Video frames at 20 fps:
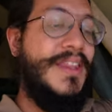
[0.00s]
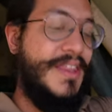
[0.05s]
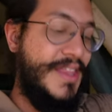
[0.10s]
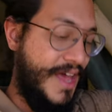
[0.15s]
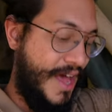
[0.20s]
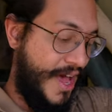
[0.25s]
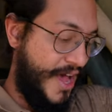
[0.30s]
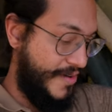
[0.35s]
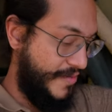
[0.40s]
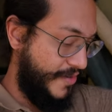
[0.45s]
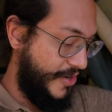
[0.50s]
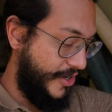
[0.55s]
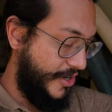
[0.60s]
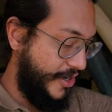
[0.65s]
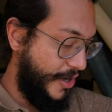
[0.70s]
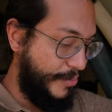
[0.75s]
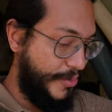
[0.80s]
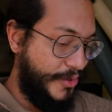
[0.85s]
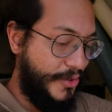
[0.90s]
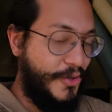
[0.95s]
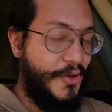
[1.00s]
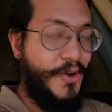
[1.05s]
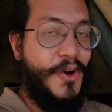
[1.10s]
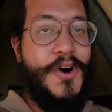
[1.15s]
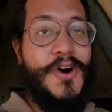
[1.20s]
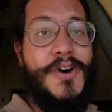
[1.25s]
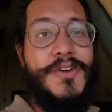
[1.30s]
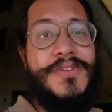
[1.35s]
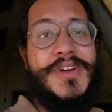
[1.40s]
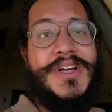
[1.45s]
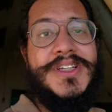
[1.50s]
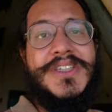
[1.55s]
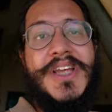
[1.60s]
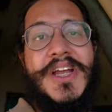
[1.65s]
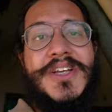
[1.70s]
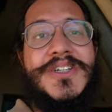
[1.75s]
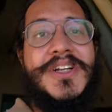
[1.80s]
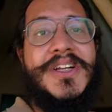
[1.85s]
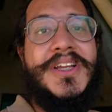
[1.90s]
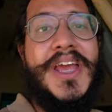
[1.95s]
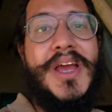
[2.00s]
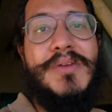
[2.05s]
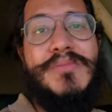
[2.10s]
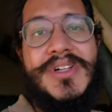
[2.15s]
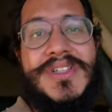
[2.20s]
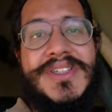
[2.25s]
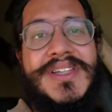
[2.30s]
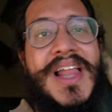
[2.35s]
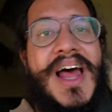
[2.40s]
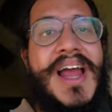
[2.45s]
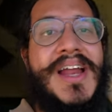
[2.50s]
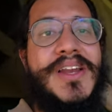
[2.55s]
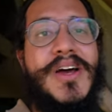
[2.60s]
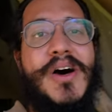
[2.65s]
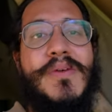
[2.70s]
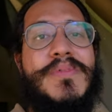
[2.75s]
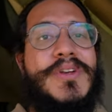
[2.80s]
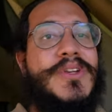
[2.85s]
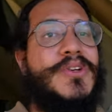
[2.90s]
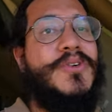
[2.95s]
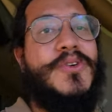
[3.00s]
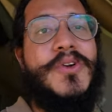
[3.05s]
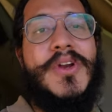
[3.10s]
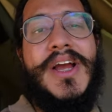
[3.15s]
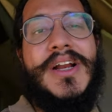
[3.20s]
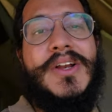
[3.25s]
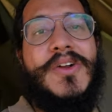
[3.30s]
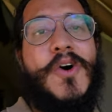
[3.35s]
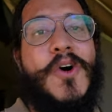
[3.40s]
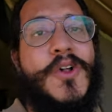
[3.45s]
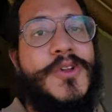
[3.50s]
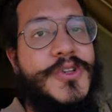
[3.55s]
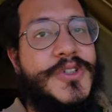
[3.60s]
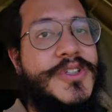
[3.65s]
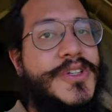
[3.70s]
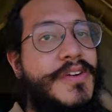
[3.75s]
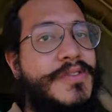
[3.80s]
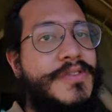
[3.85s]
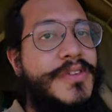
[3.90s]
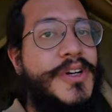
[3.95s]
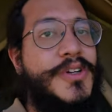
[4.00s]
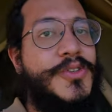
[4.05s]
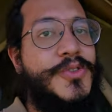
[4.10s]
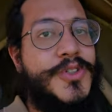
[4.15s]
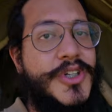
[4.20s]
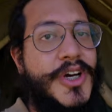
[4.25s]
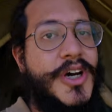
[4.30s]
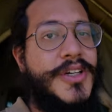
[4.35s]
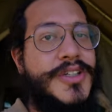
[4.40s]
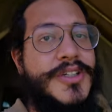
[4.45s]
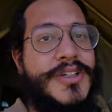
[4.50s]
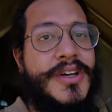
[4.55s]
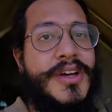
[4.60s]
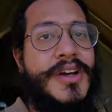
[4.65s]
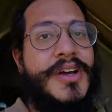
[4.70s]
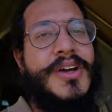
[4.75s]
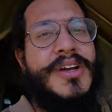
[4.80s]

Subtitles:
They have a couple of extension cables lined up and you connect all your stuff there to charge.